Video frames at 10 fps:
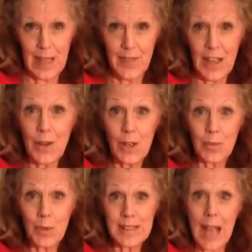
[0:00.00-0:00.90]
they'll come
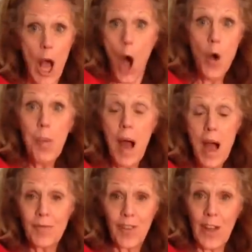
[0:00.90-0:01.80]
running and say, "Oh,
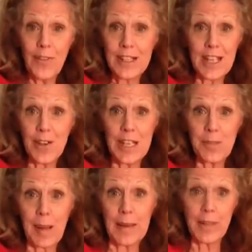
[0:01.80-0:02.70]
Mom, Fluffy's here. He's
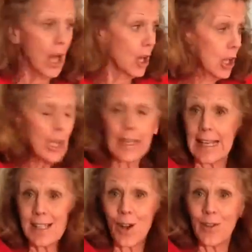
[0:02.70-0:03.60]
playing with him. Look,
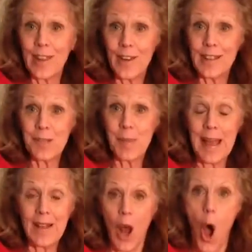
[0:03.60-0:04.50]
he's over there in his
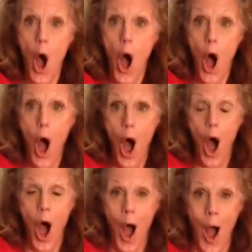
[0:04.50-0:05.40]
bed.
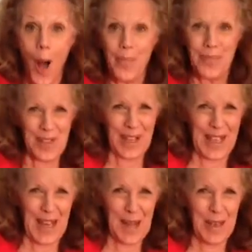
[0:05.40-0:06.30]
Look at
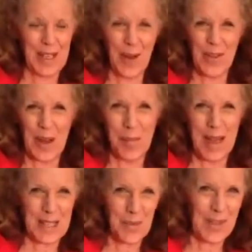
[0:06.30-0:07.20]
him. He's over there
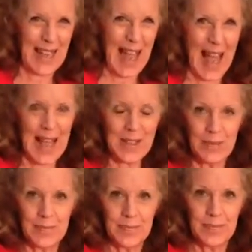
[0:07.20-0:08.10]
messing with the cat."
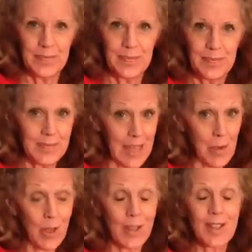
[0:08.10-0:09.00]
That
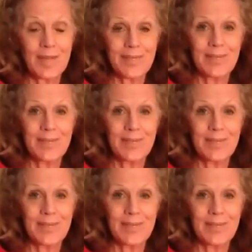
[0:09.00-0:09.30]
works.